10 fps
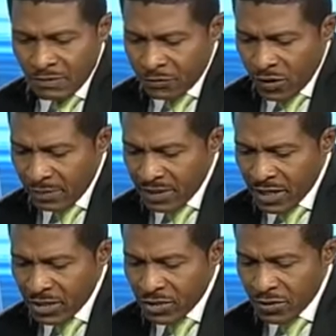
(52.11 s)
Before I
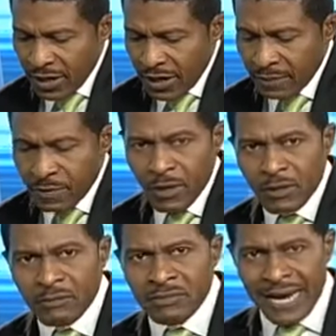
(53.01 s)
begin to
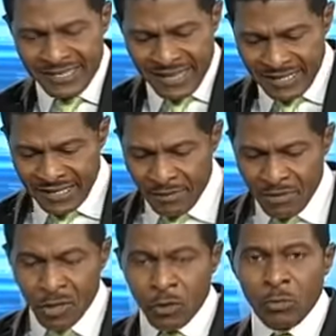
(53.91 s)
dissect it and
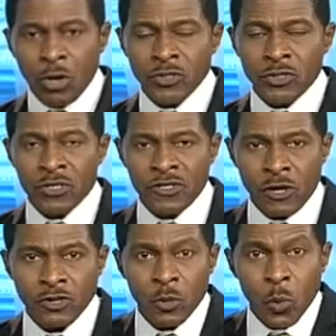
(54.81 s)
bring you more into the
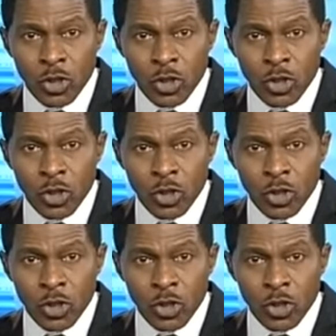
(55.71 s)
discussion,